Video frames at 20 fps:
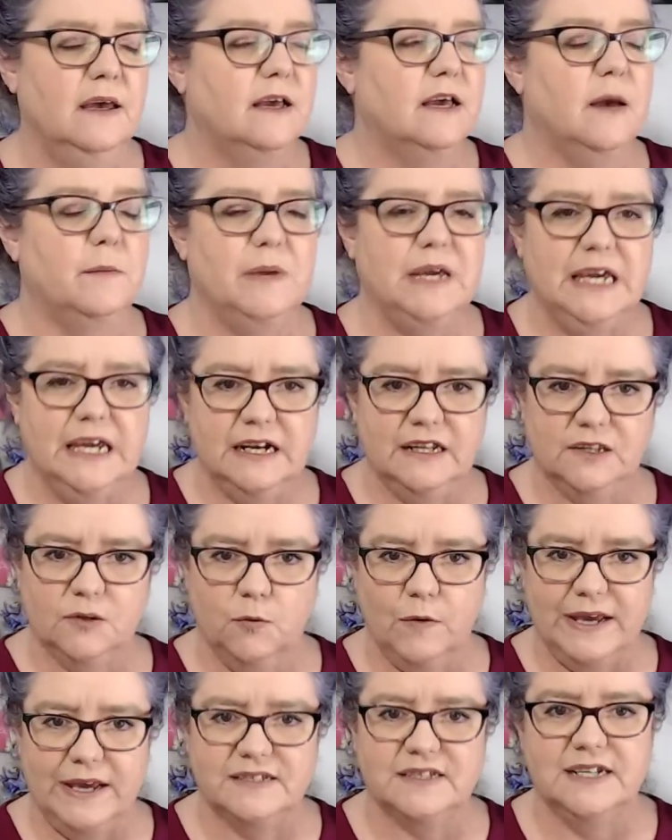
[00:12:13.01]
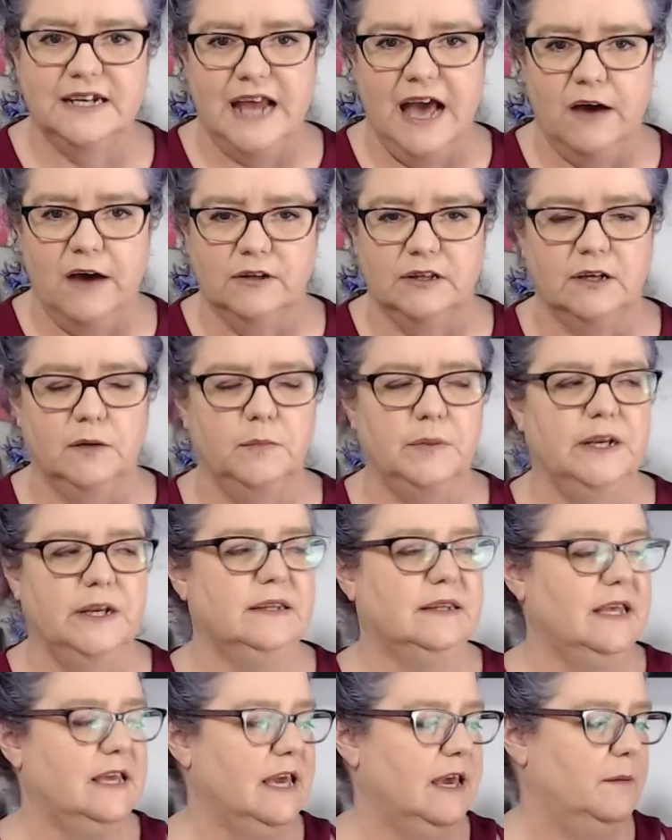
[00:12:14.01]
coming in at the waist and out a little bit
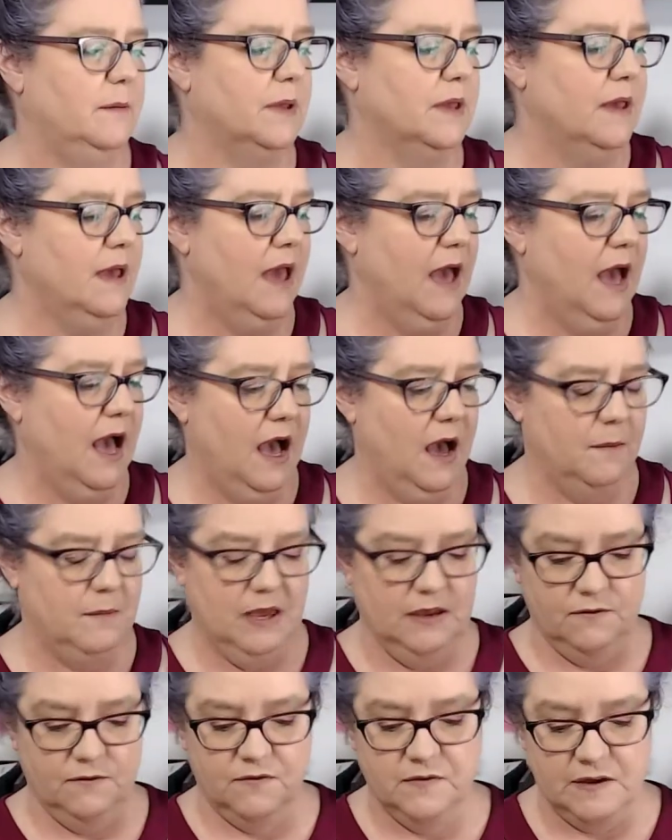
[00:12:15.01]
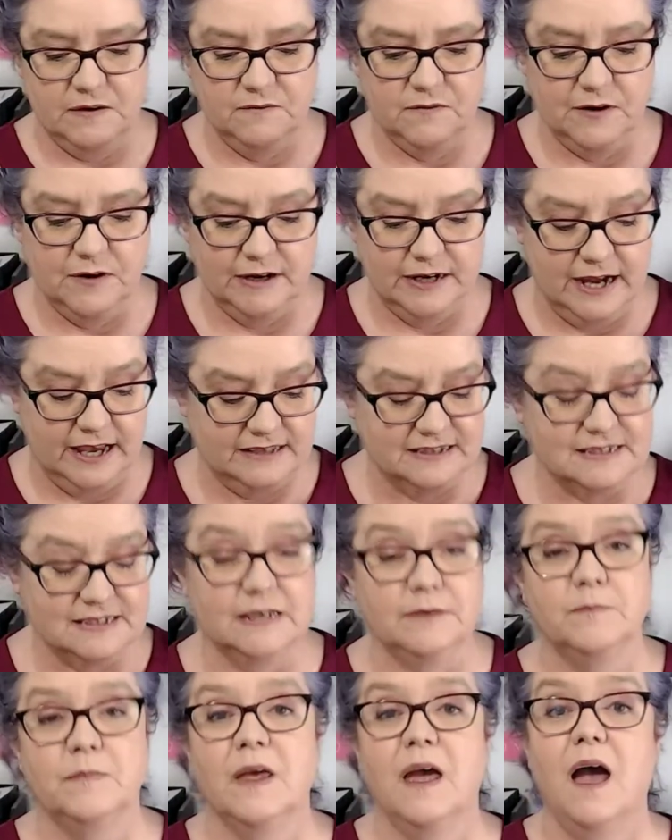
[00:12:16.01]
at the hip um, and fit very
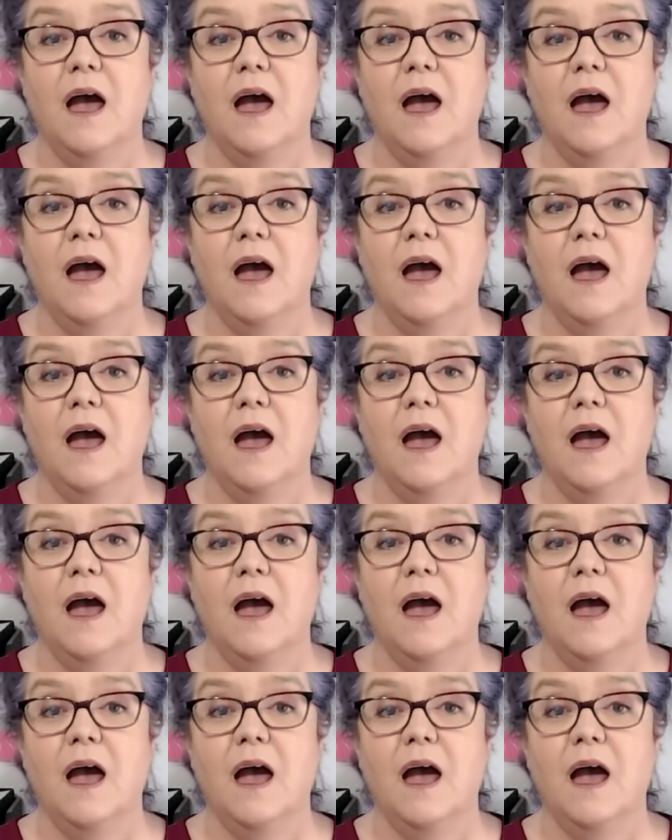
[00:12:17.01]
nicely.